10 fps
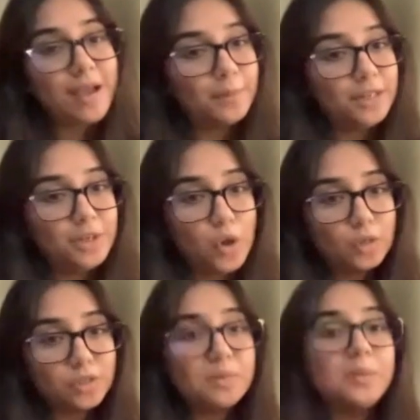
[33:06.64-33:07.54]
family
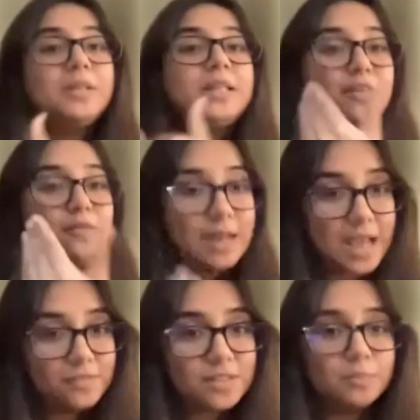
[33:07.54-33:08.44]
doctor. Maybe they will
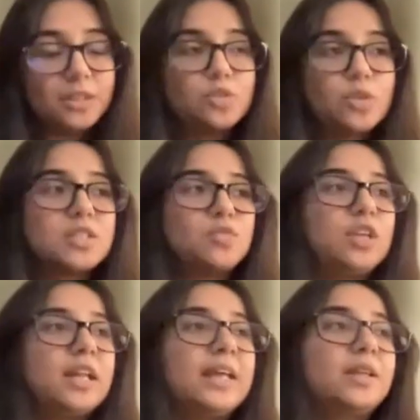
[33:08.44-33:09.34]
have something. So I just
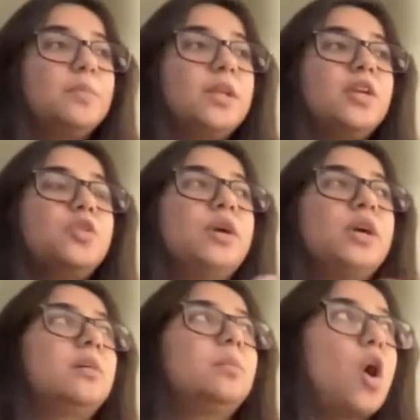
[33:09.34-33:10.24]
feel like the minute you
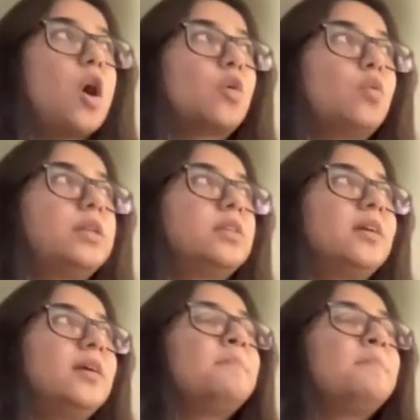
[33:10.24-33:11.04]
hit a block with